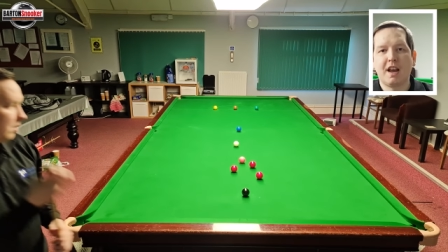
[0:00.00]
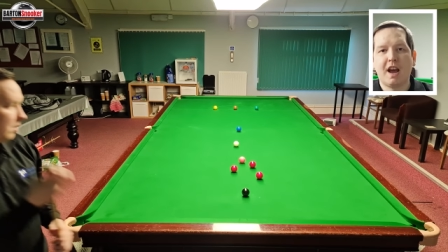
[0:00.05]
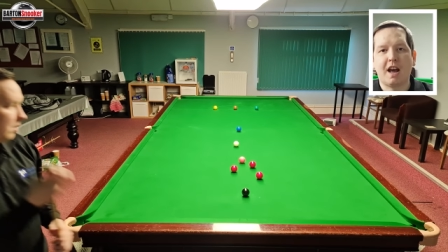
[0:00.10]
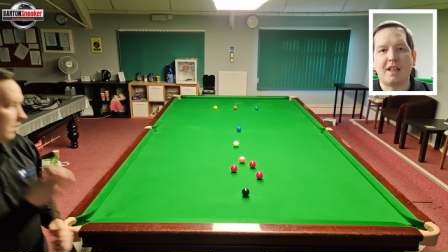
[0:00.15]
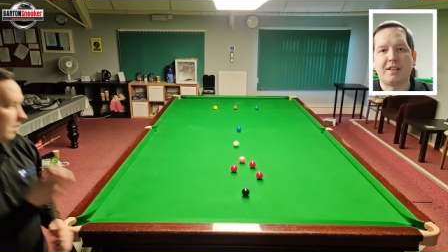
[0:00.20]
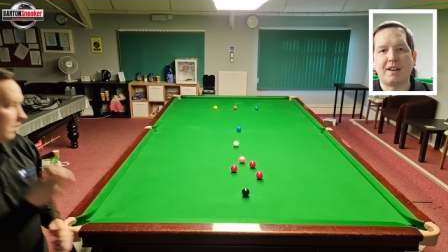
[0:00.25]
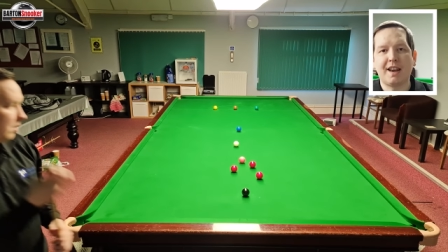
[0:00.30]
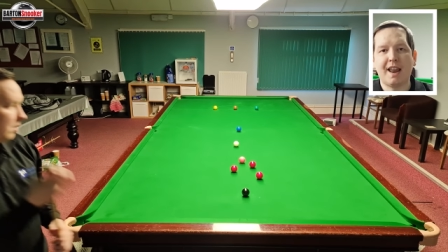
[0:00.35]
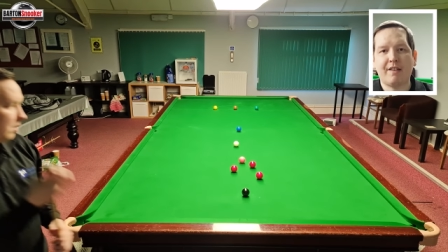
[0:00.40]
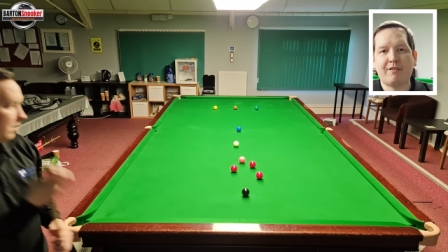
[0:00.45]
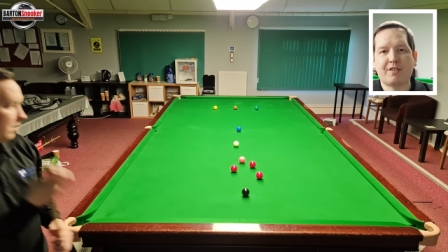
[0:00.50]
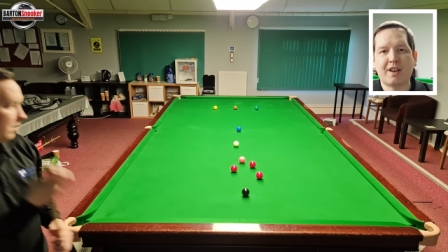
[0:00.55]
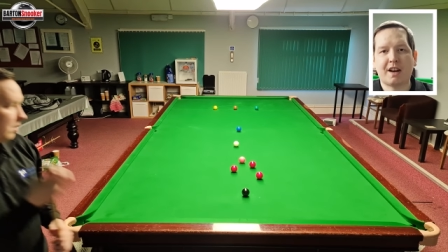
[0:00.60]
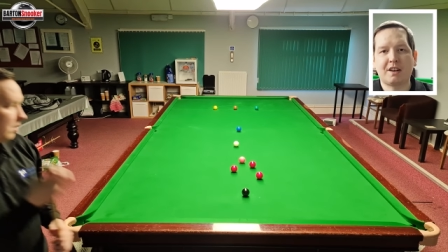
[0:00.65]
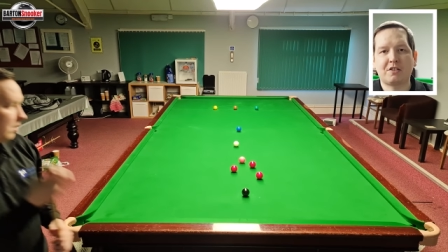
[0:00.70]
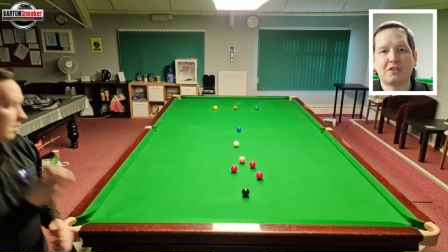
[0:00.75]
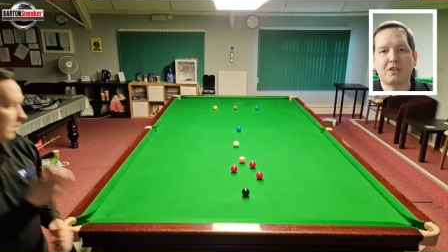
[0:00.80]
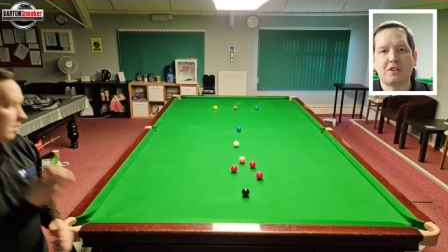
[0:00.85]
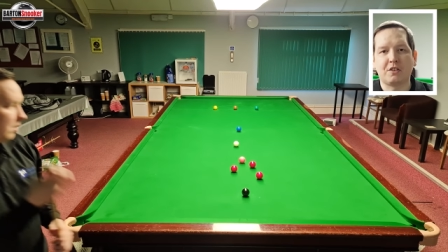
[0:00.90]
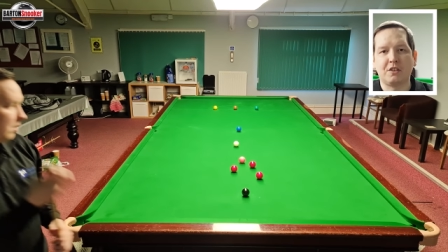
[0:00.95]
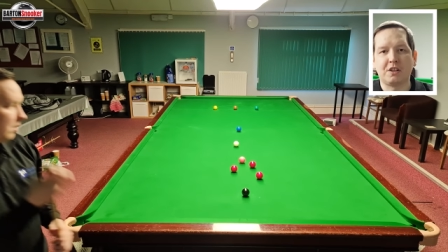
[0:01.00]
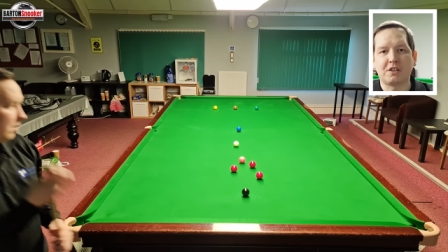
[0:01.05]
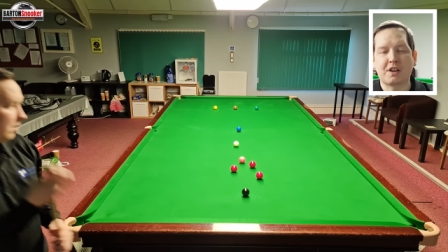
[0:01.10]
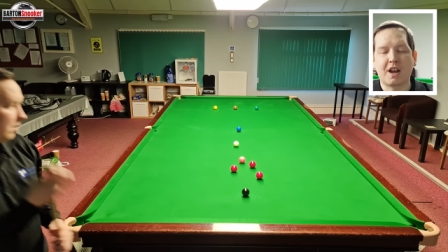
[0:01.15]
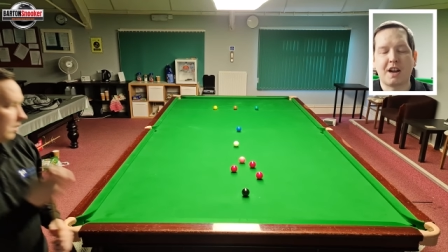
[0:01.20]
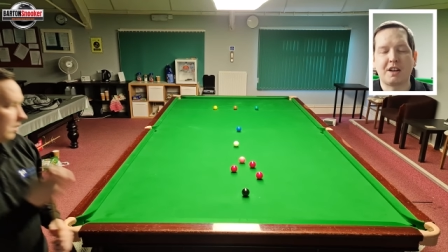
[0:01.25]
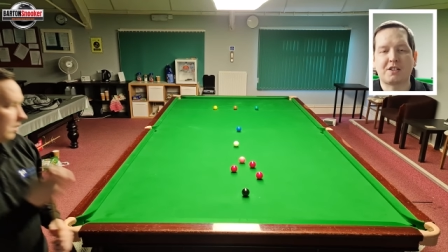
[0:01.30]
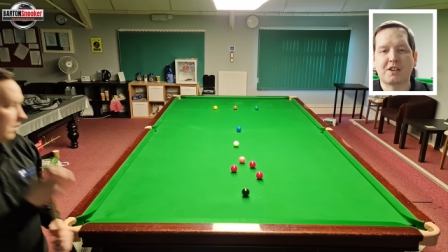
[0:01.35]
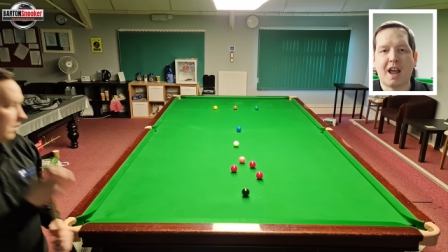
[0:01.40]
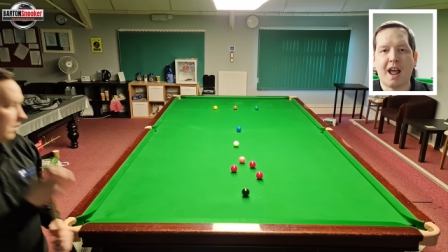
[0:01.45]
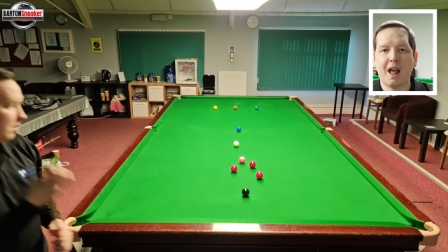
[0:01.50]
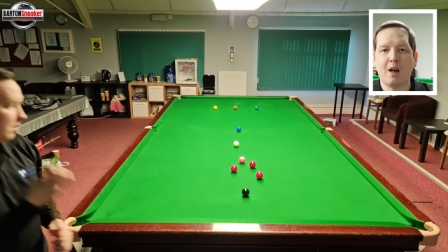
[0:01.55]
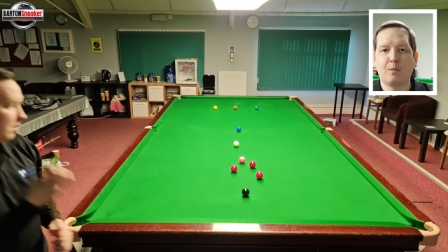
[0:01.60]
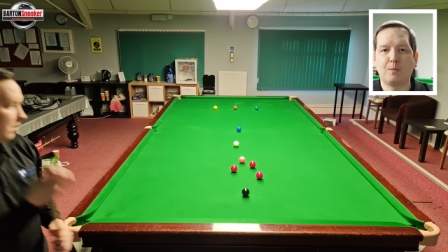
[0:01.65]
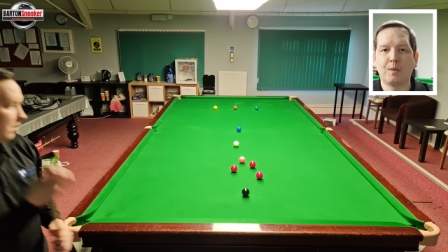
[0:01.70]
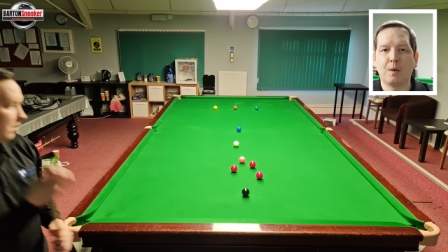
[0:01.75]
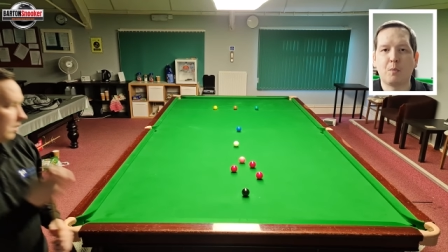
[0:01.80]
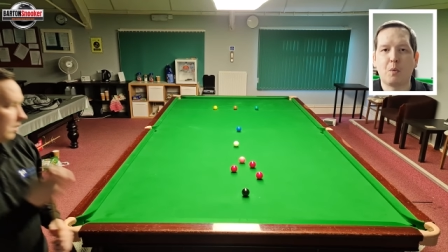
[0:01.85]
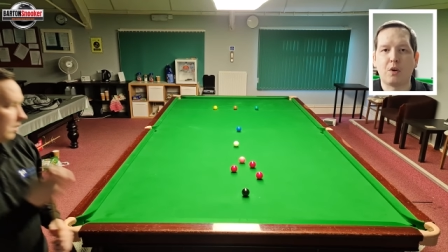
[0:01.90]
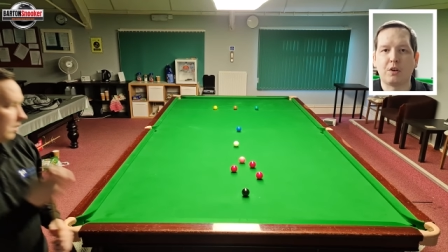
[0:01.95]
And the left-hand side is going to
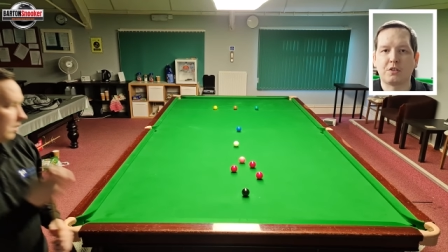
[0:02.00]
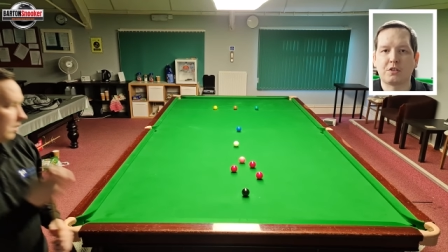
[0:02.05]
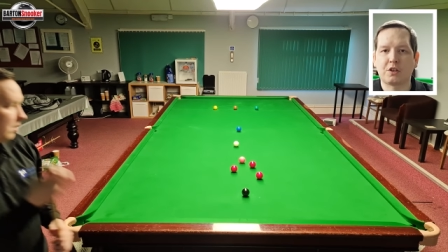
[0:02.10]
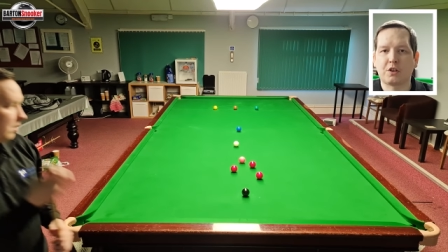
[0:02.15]
help the white